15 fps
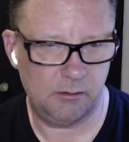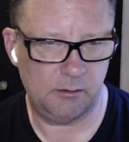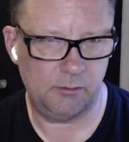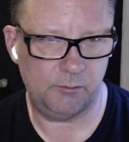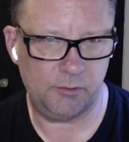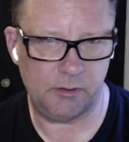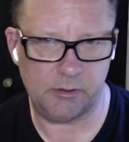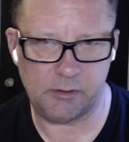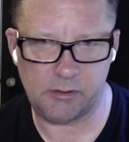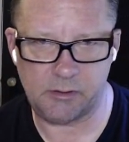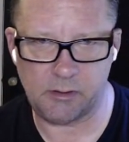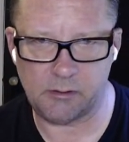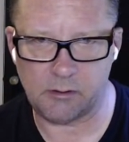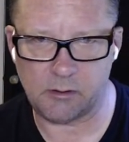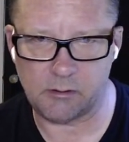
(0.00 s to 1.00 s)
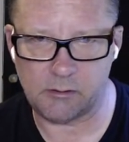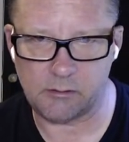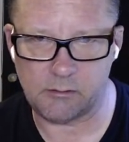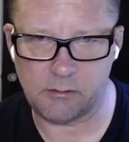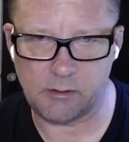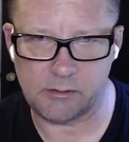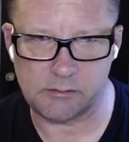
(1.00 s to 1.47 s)
pretty detailed
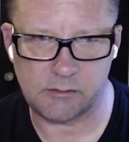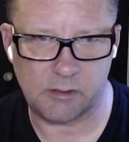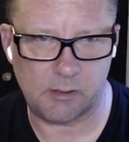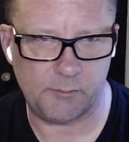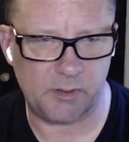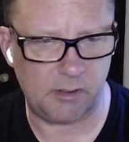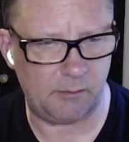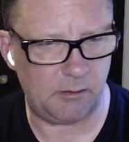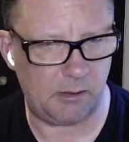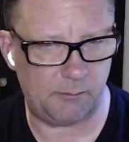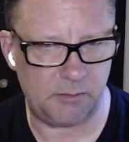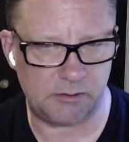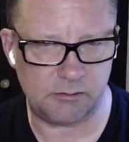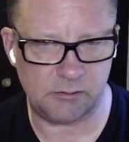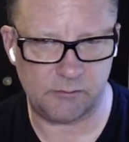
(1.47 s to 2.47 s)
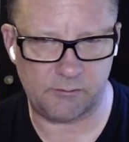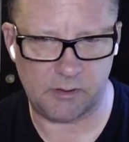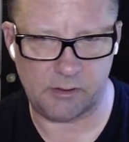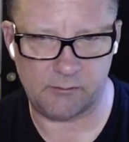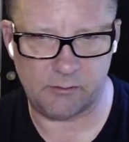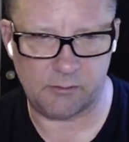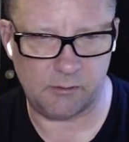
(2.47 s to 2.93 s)
article on this topic. I'm not sure if they
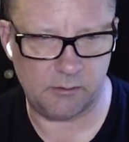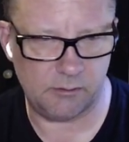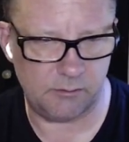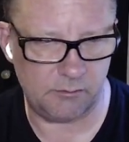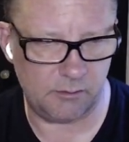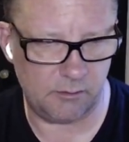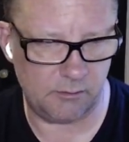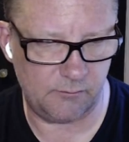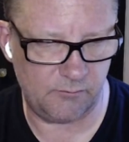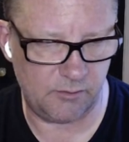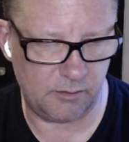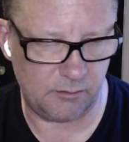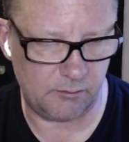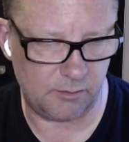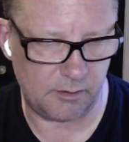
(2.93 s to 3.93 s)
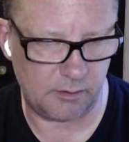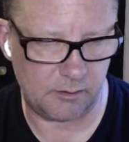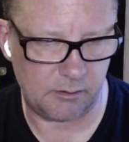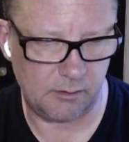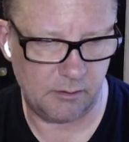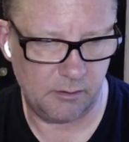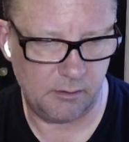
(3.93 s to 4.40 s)
have a video on it.
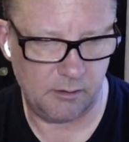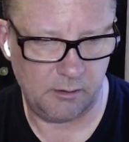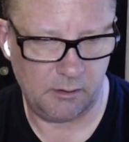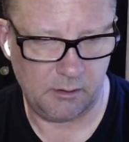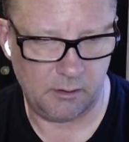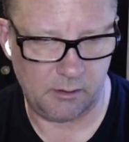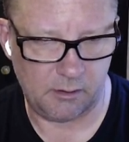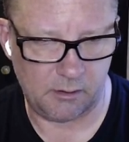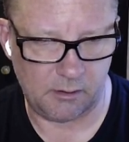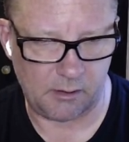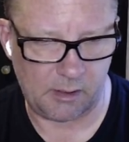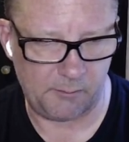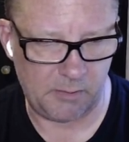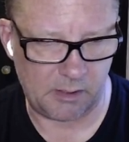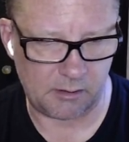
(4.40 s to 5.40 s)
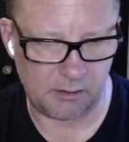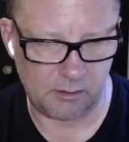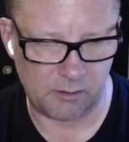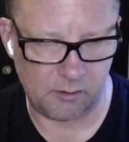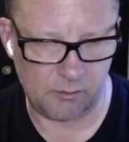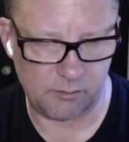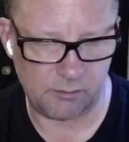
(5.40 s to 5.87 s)
I'm not going to
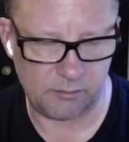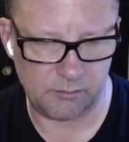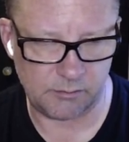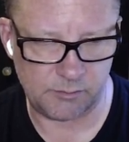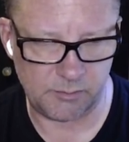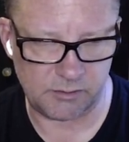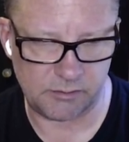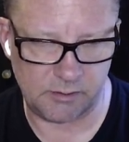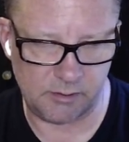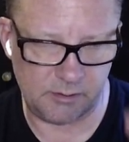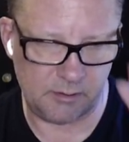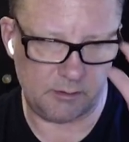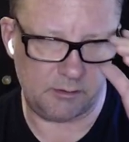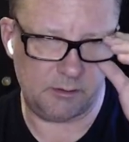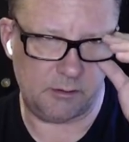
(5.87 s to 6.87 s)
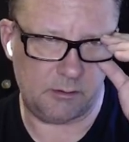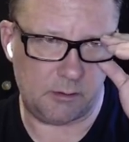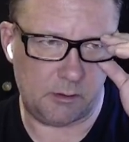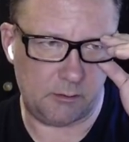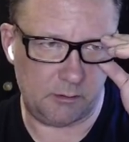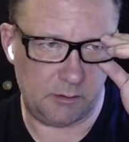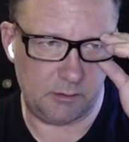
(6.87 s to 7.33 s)
go into as much detail here.
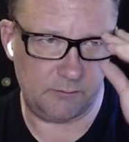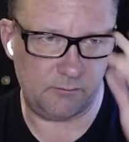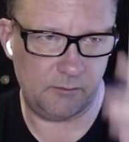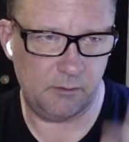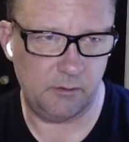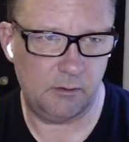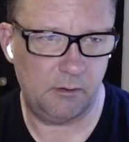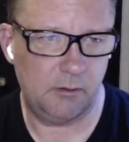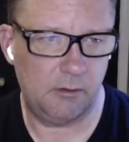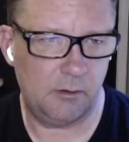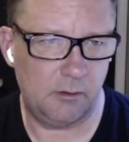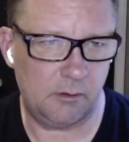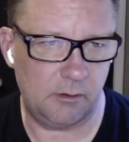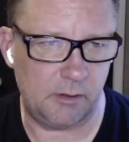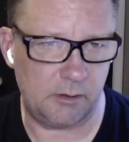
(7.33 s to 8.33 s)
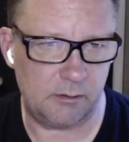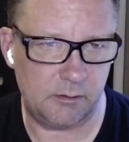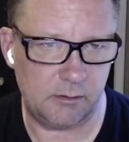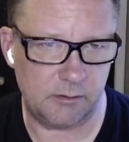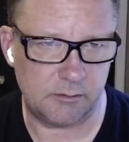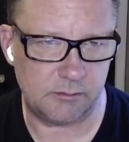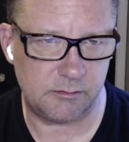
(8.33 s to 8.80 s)
I'll leave a link
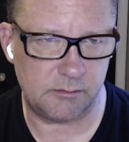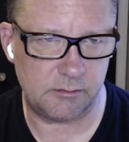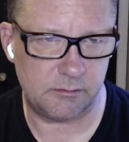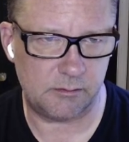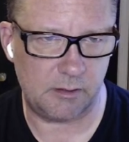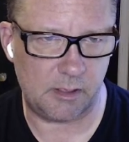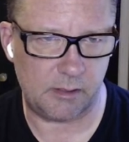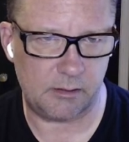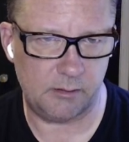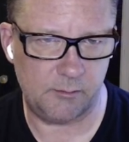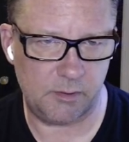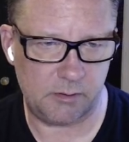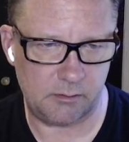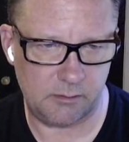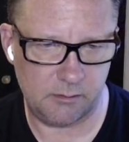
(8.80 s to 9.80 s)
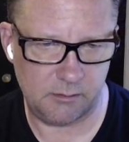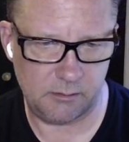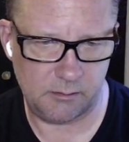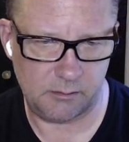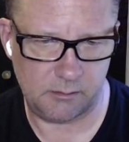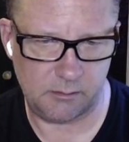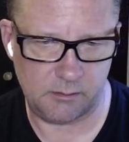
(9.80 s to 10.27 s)
to this document
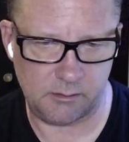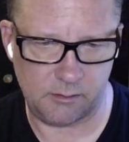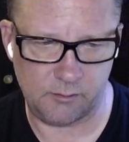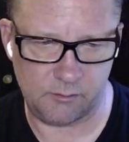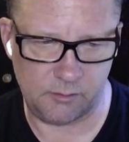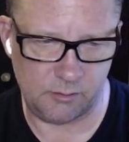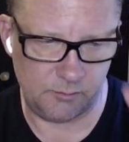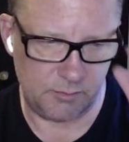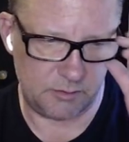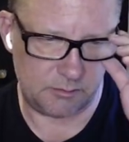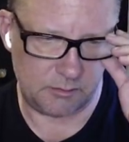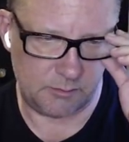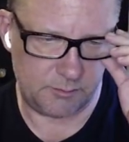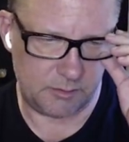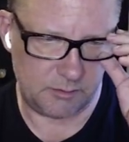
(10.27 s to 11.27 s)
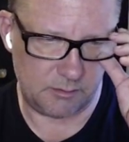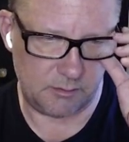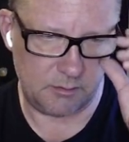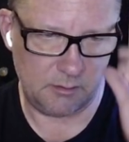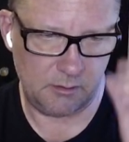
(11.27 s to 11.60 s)
in the YouTube description.